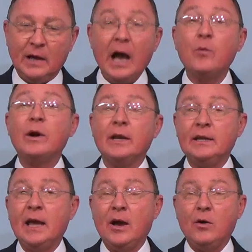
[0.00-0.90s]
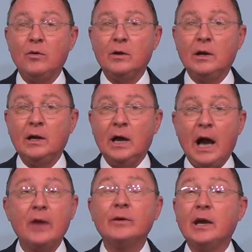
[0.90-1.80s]
I want it now.
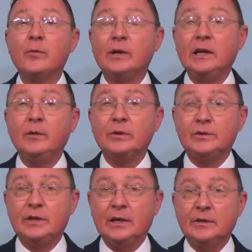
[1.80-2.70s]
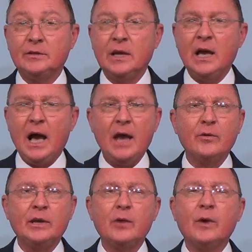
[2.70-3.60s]
I don't care what anyone says. I
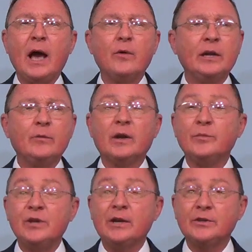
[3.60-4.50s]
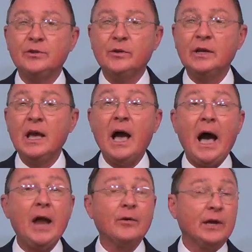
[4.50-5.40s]
don't care what, how anyone objects to it.
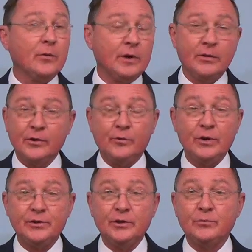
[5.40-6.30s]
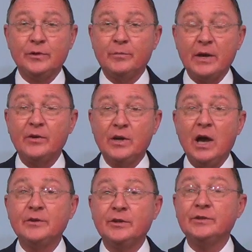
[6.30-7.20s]
I don't care what other Christians with a better
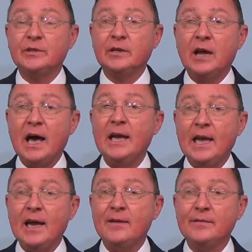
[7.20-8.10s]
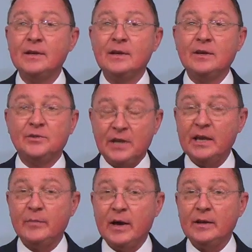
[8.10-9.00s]
conscience than I have say
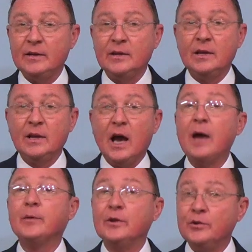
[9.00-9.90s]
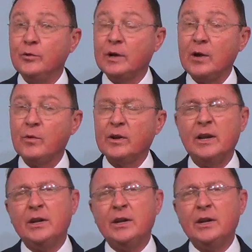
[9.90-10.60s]
about it. I'm going to do what I want to.